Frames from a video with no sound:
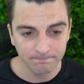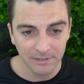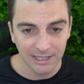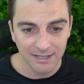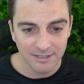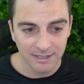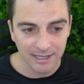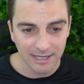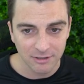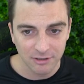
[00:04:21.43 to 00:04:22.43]
Let's
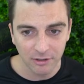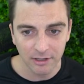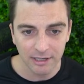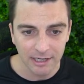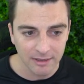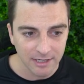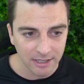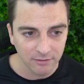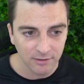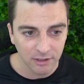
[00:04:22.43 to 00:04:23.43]
get started. In the
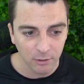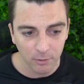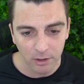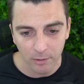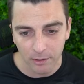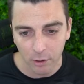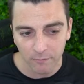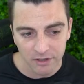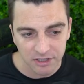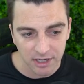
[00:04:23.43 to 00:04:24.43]
next video, we're going
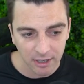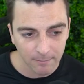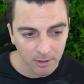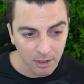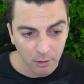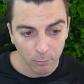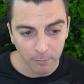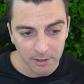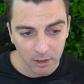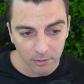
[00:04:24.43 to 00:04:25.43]
over setup.
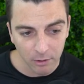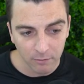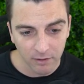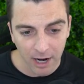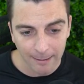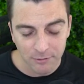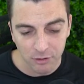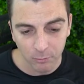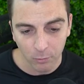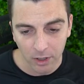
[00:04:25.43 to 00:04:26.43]
We'll be going over
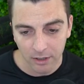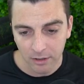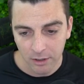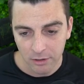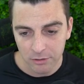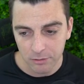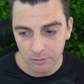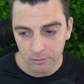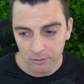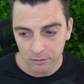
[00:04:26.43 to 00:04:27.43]
option one,
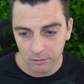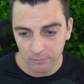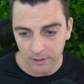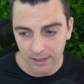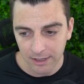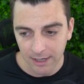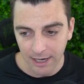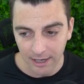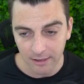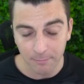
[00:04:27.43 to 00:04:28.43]
two, three,
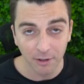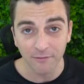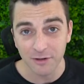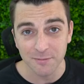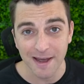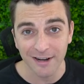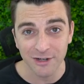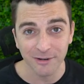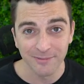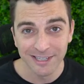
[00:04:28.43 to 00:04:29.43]
and the preference
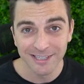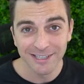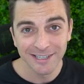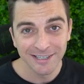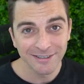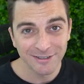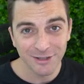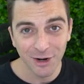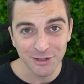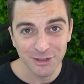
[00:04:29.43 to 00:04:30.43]
manager.
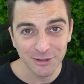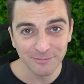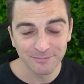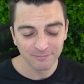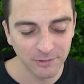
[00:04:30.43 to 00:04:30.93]
Talk soon.